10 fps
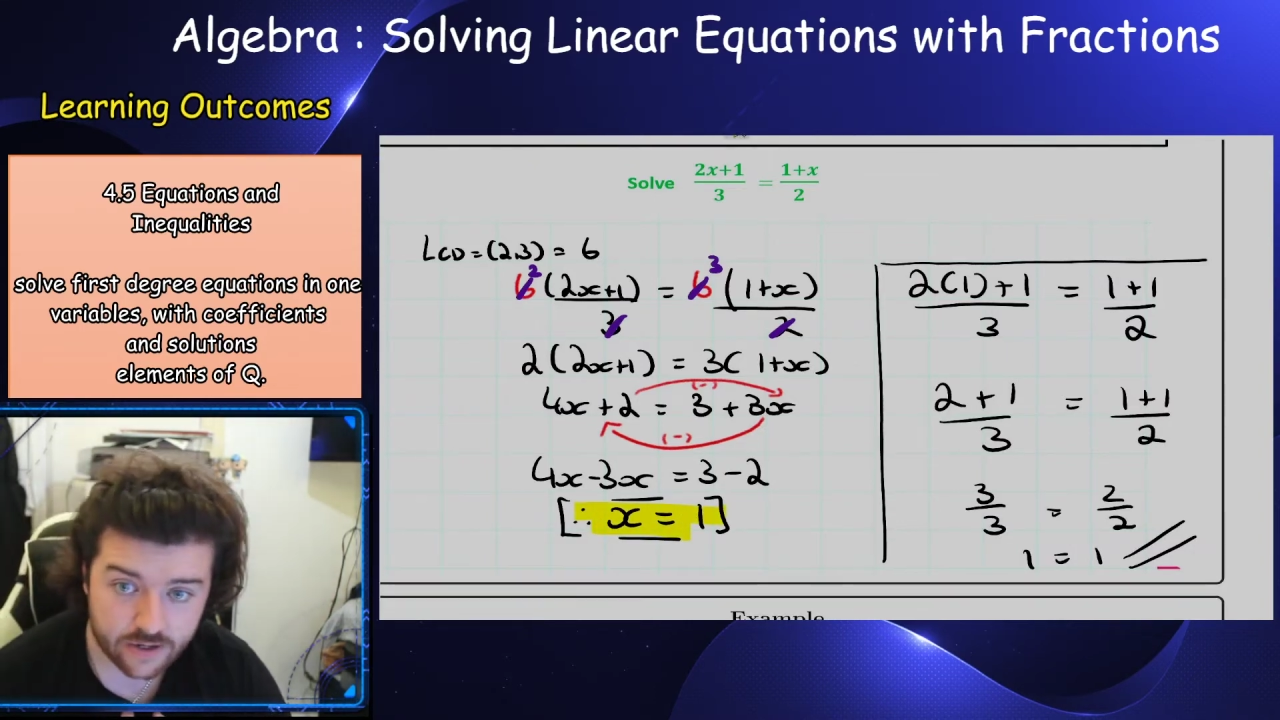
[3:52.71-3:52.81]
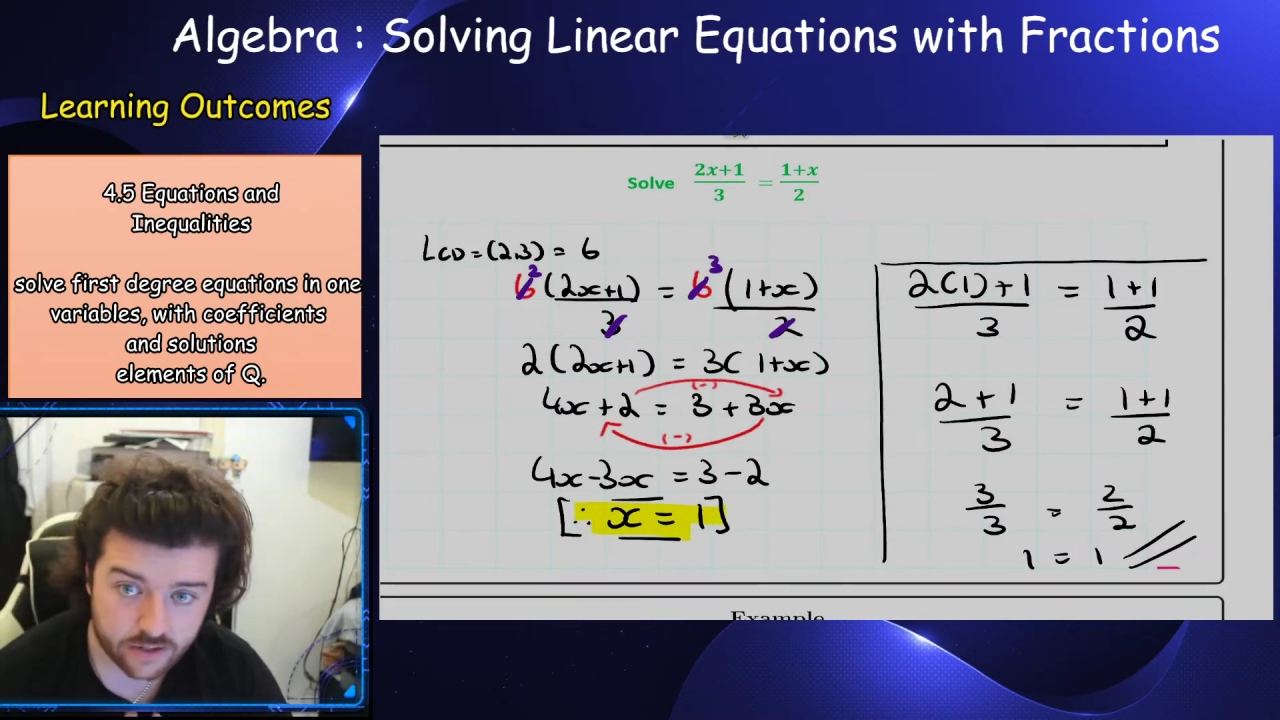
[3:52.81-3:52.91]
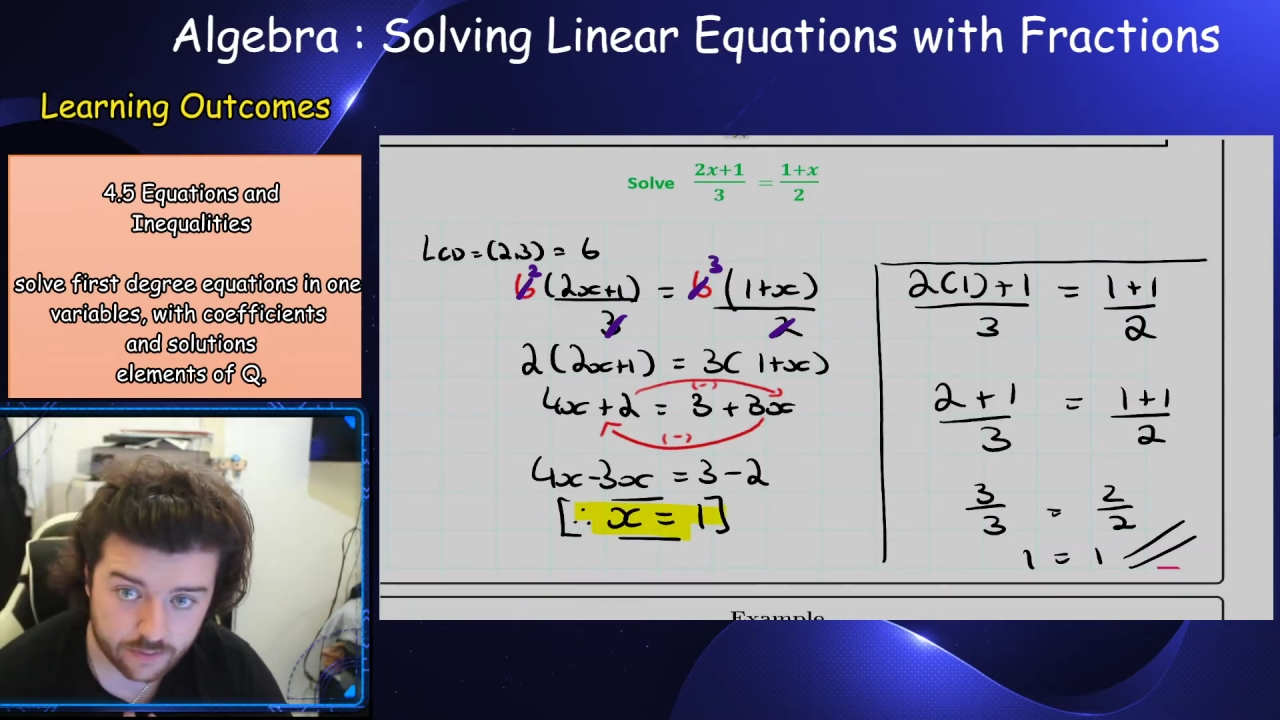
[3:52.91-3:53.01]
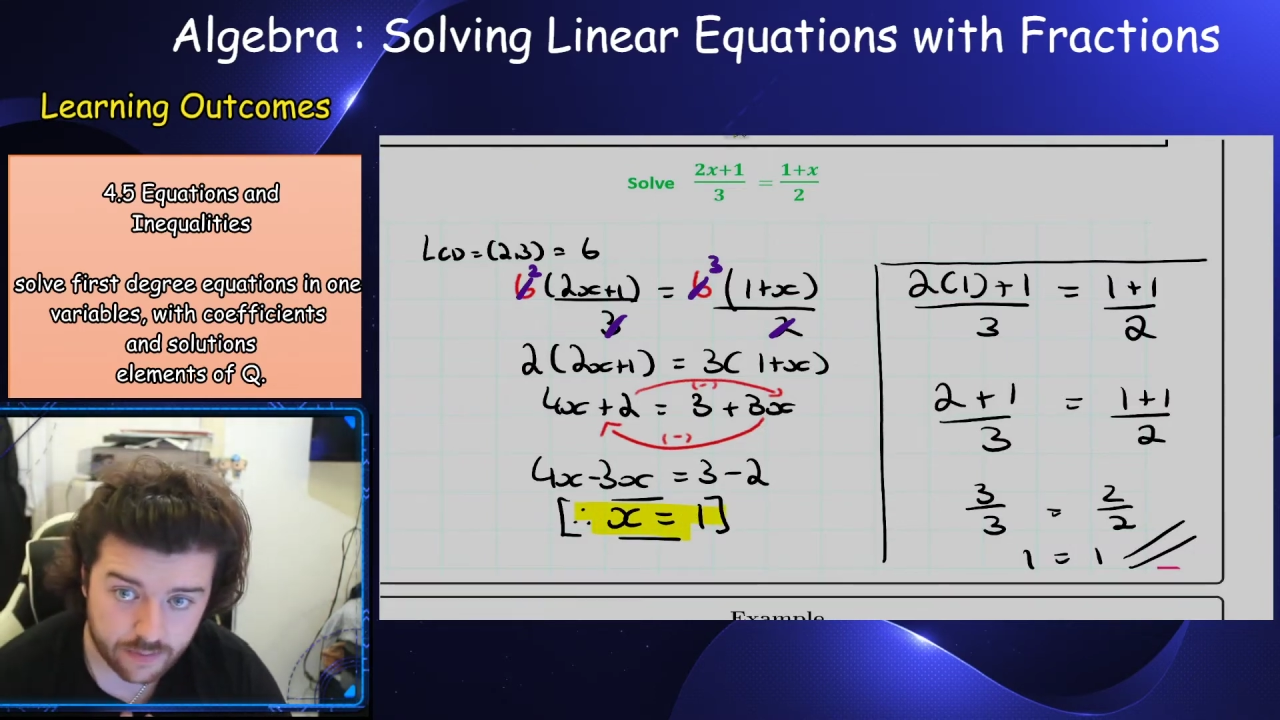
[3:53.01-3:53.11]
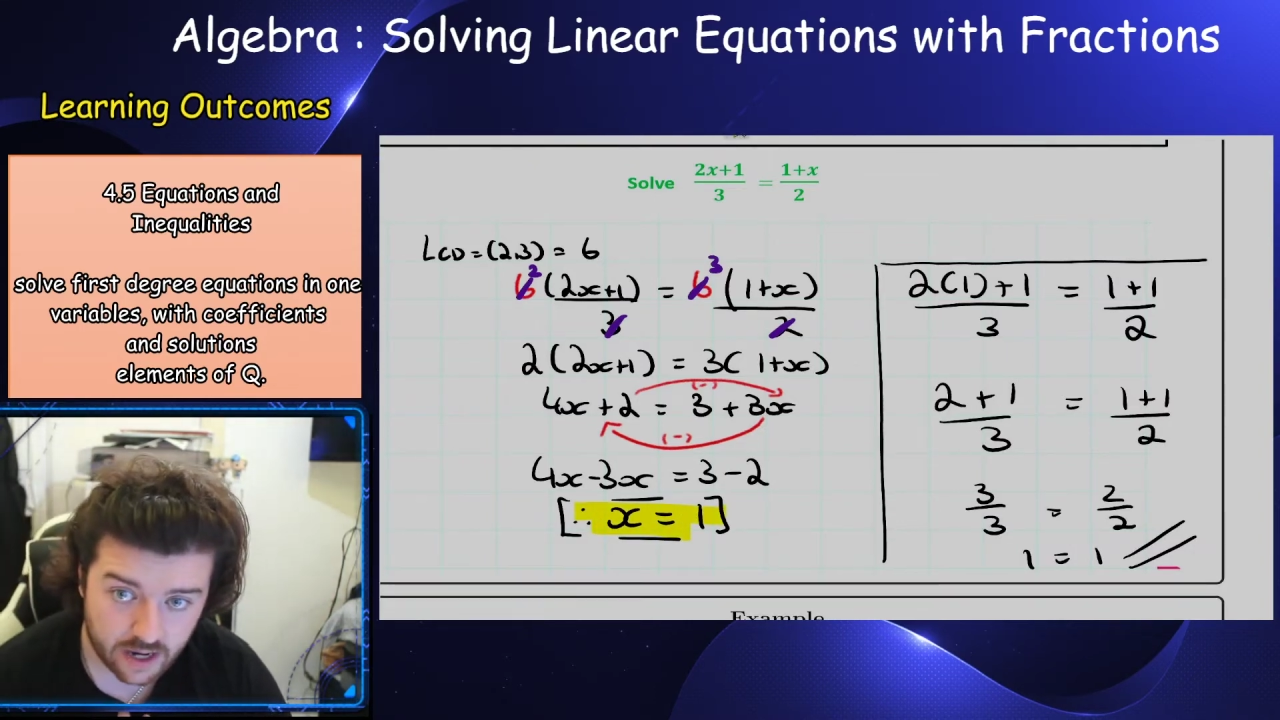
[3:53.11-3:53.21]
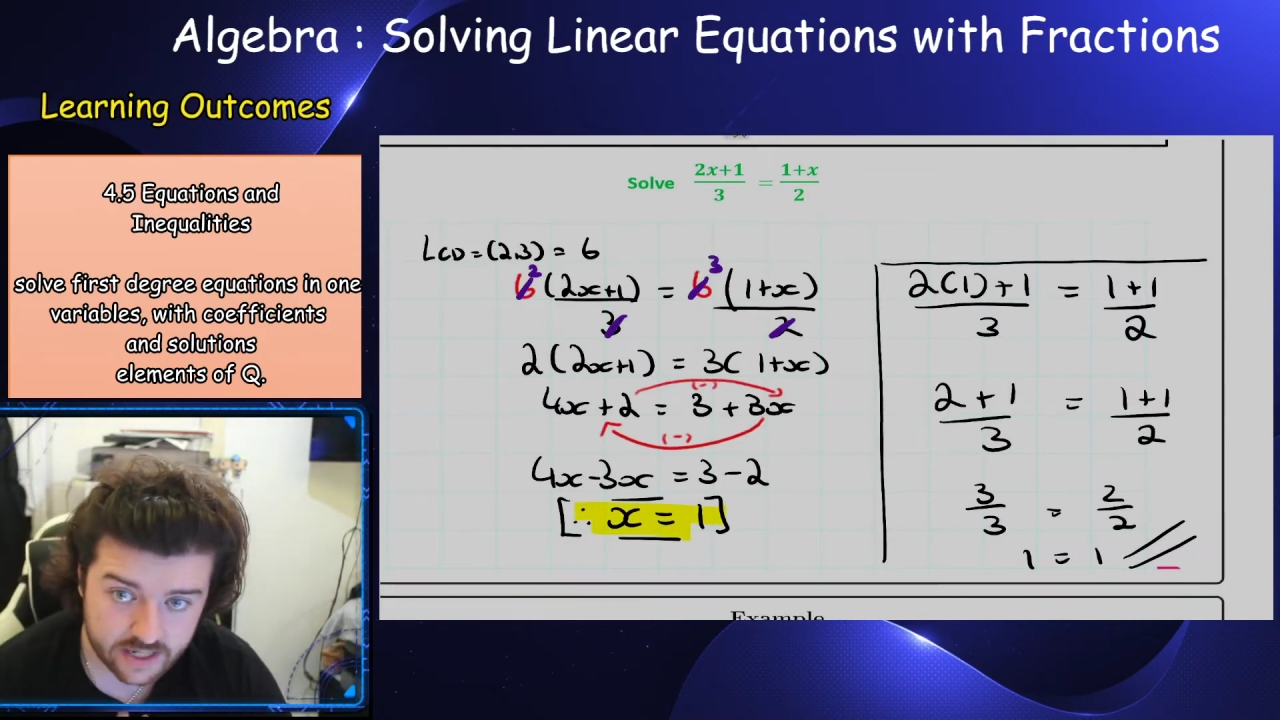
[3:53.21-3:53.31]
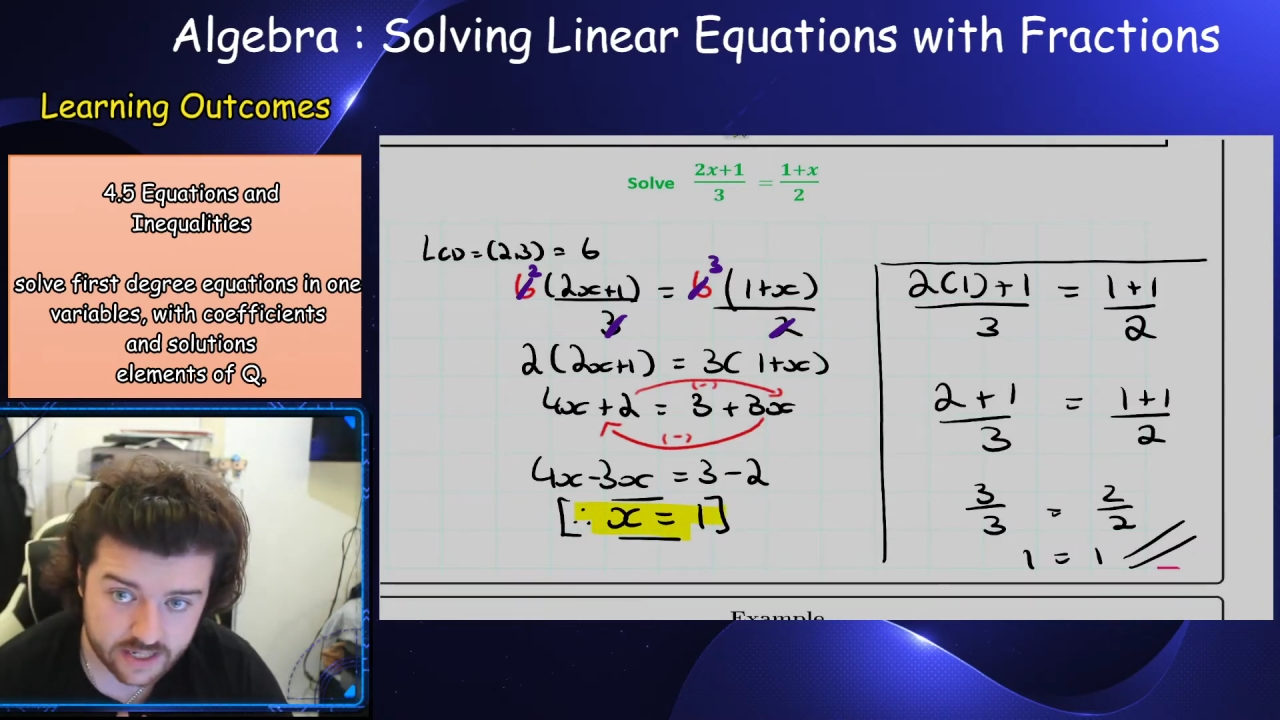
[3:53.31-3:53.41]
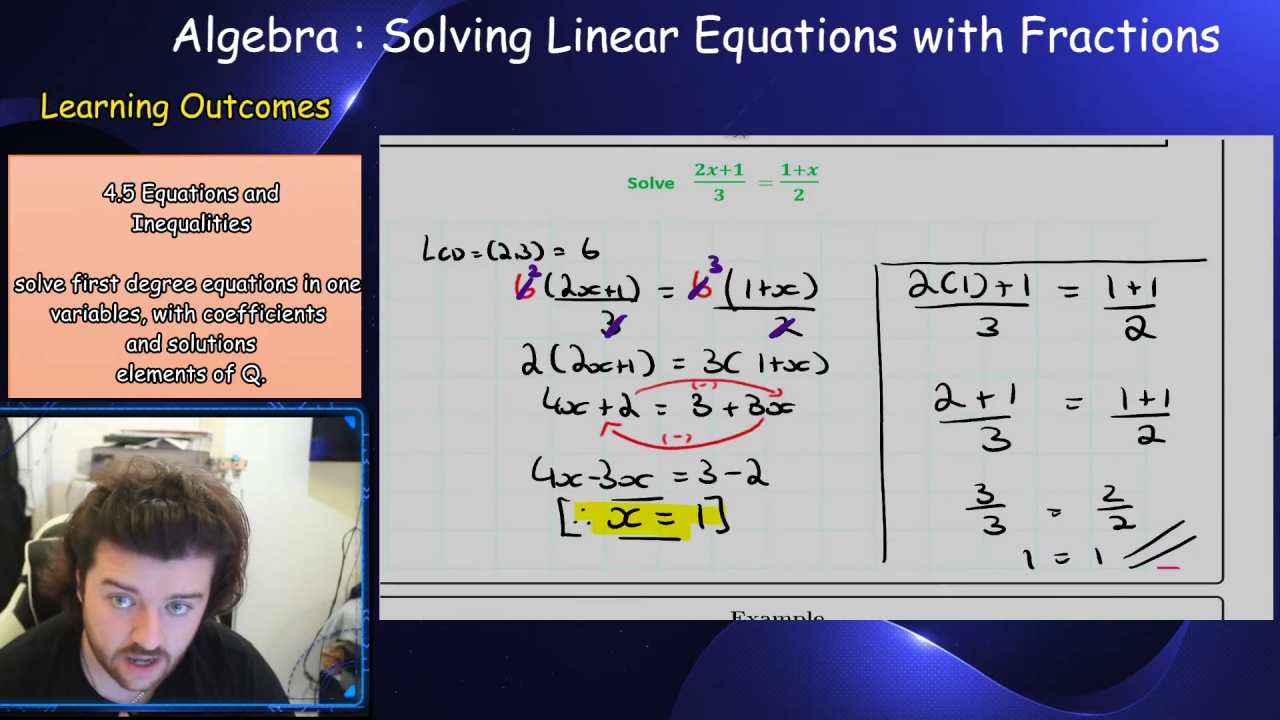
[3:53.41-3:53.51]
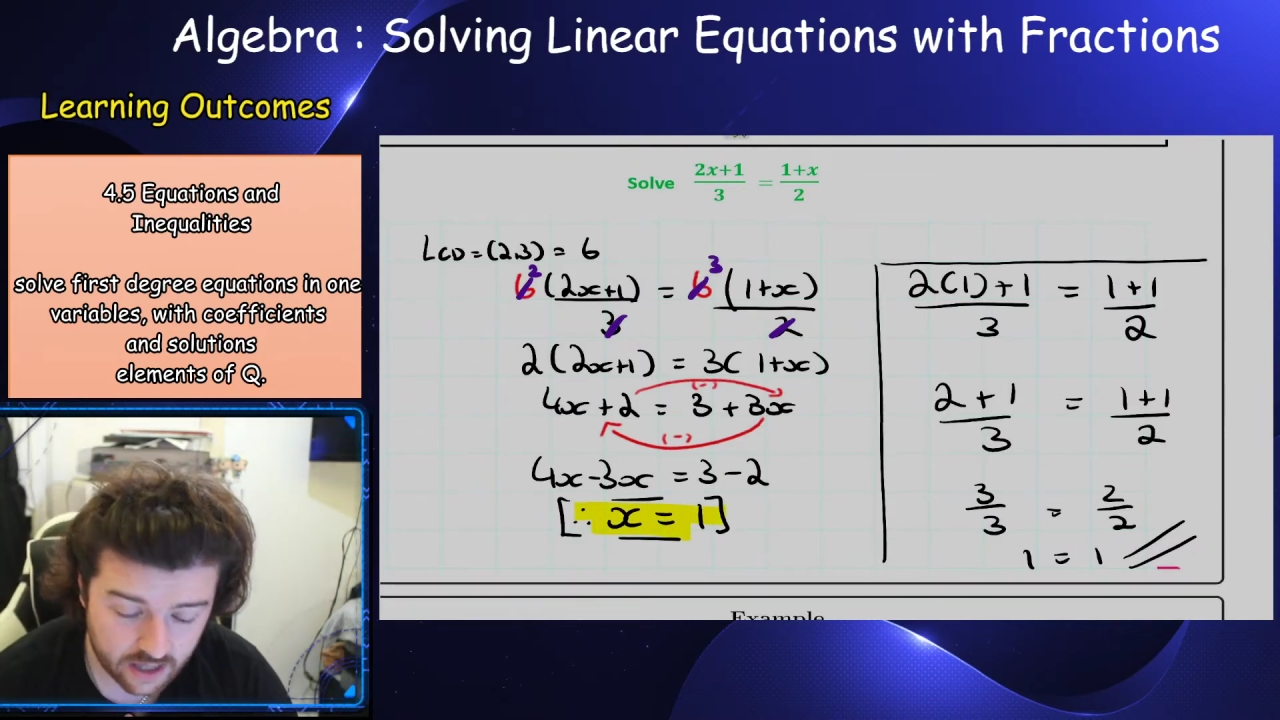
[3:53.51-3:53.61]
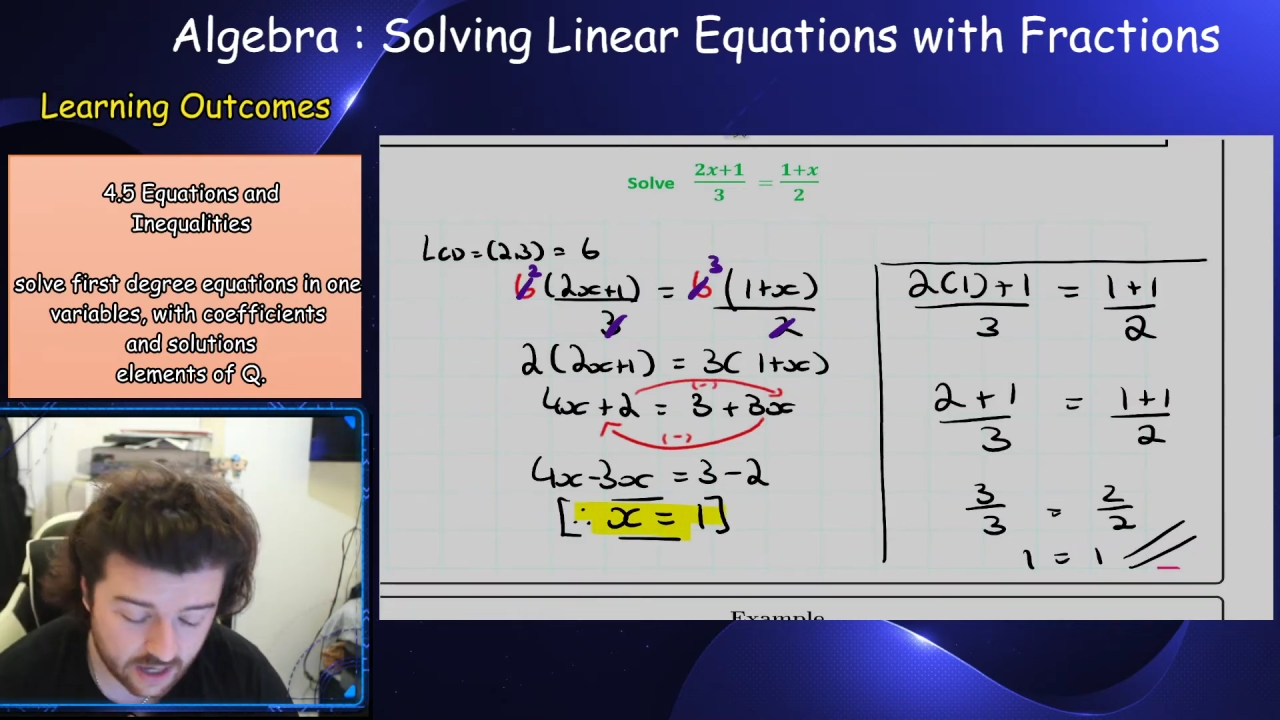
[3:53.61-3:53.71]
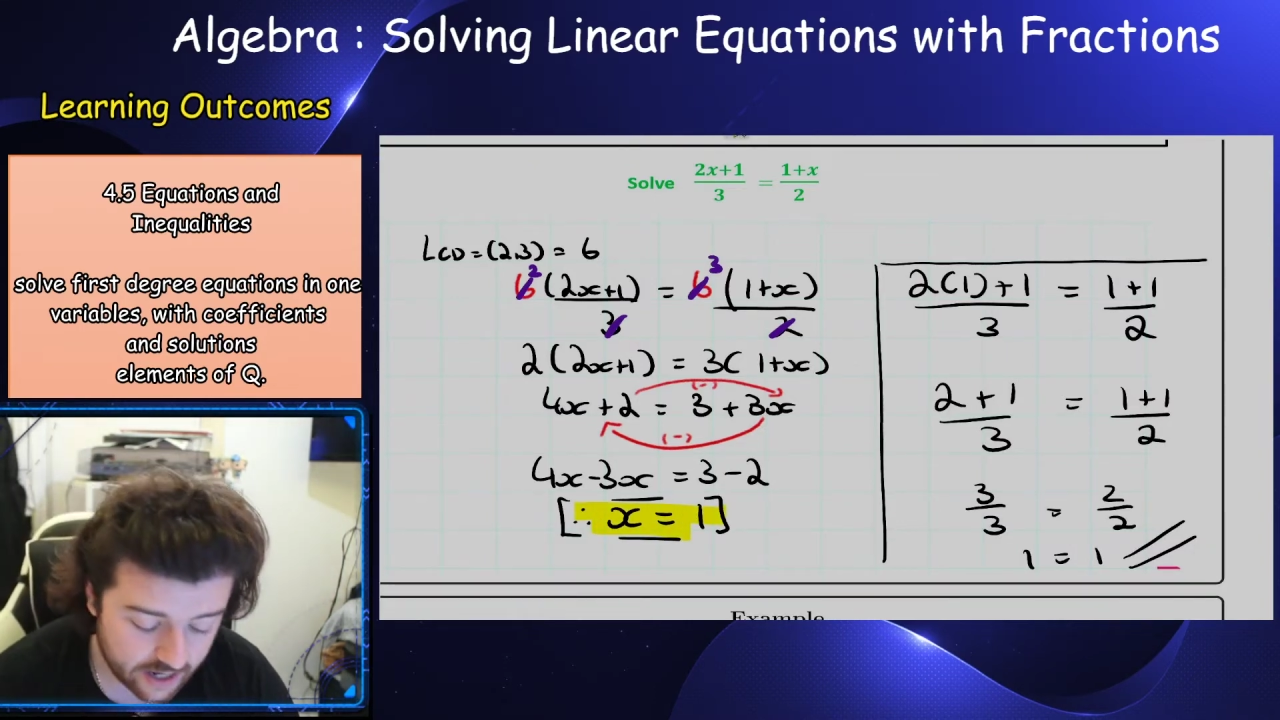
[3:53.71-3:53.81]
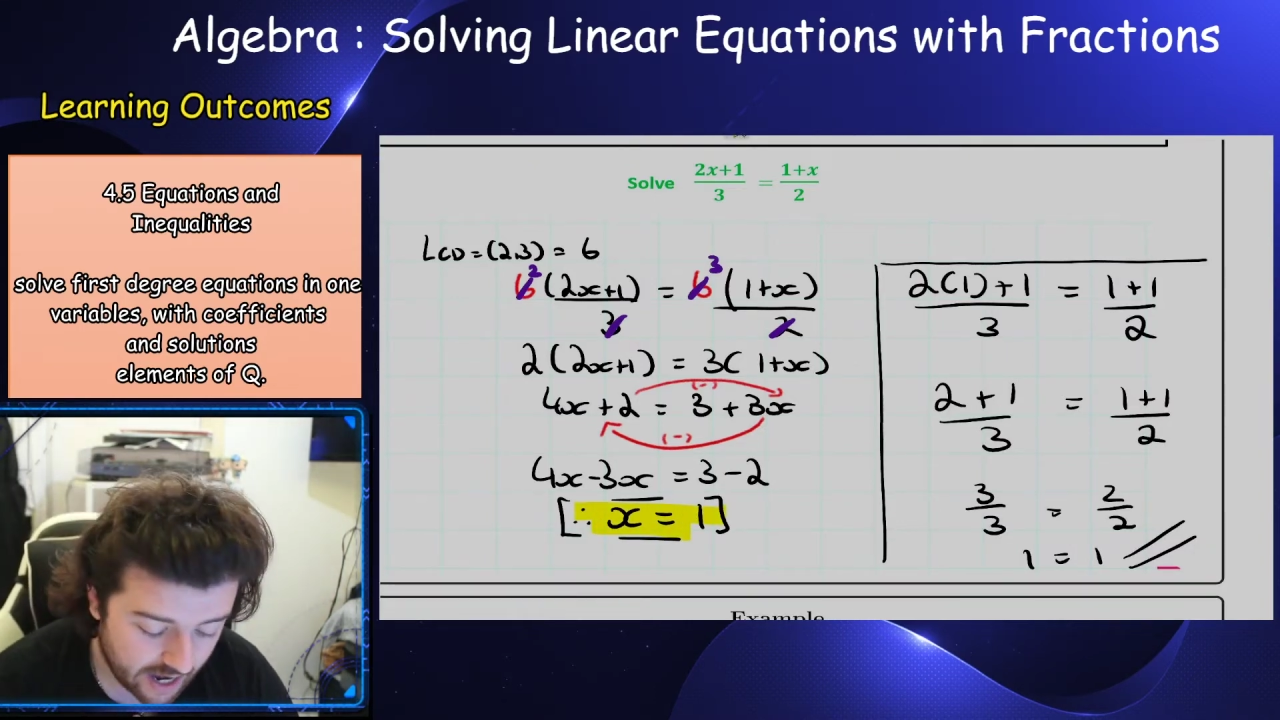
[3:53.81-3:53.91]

So box and highlight it,